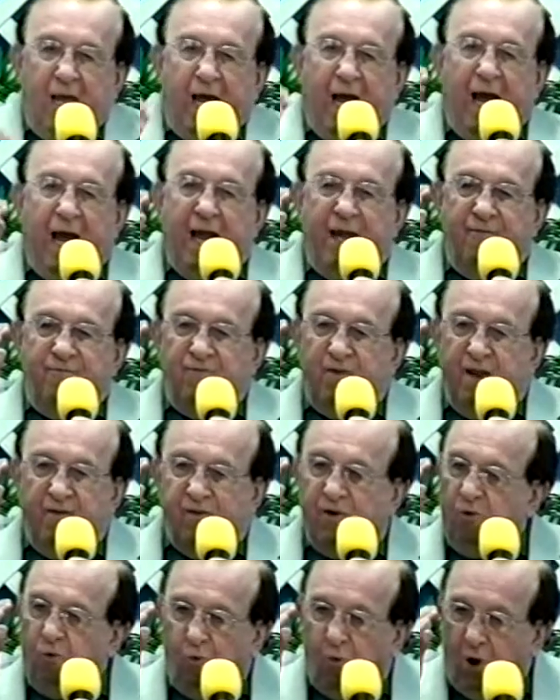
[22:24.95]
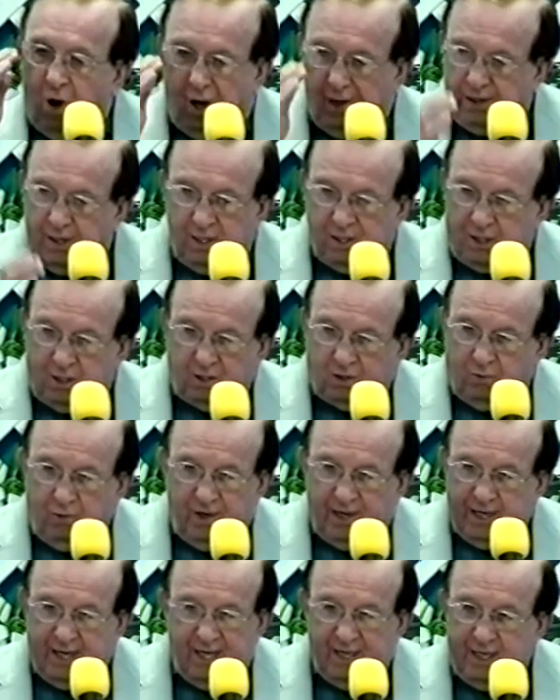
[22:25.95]
I've never wanted to
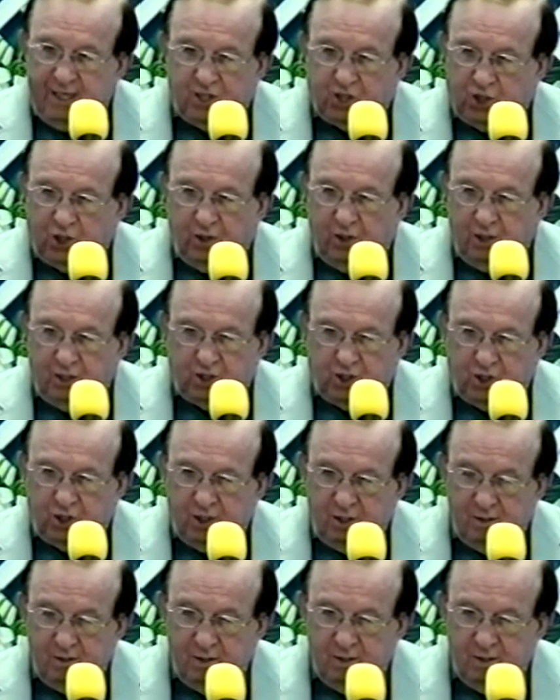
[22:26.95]
quit any church.